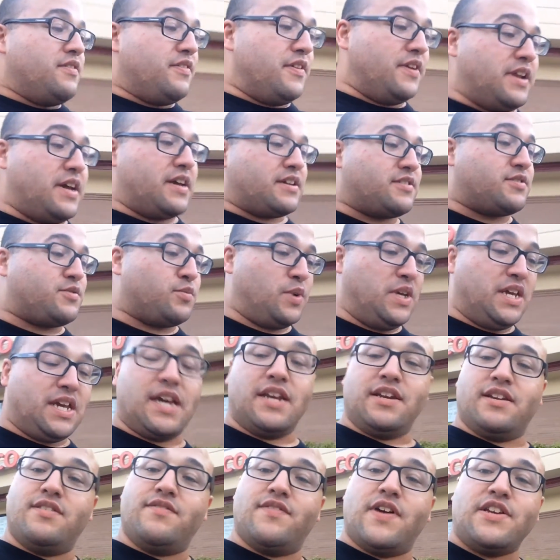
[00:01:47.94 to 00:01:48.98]
the next
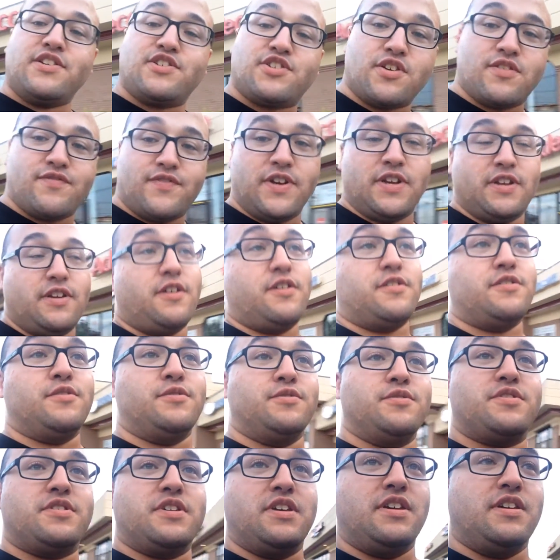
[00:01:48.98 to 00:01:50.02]
weekend adventure video
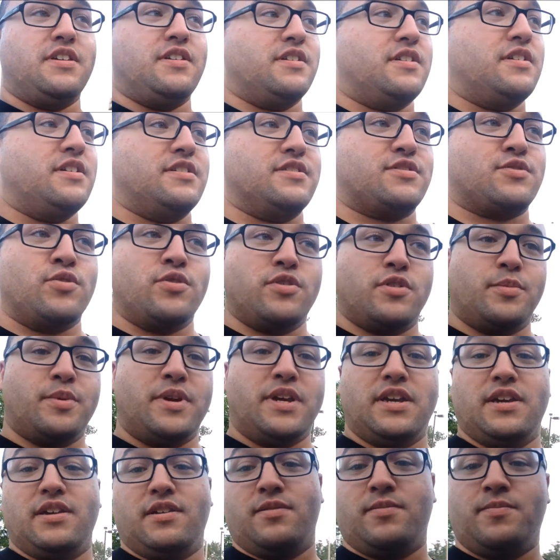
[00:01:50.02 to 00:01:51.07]
you see is going to
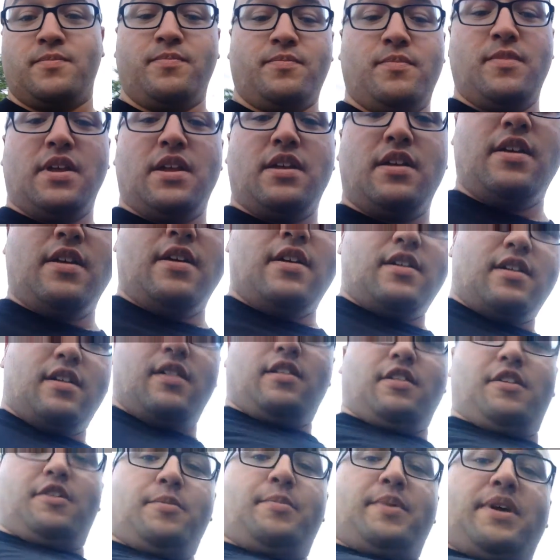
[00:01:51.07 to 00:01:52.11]
be
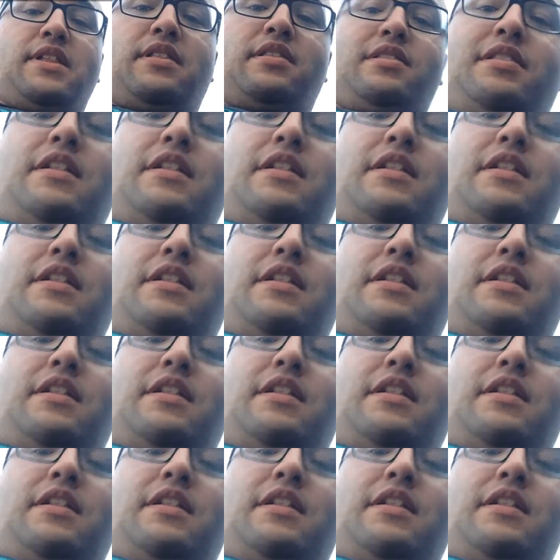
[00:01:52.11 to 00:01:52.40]
a little bit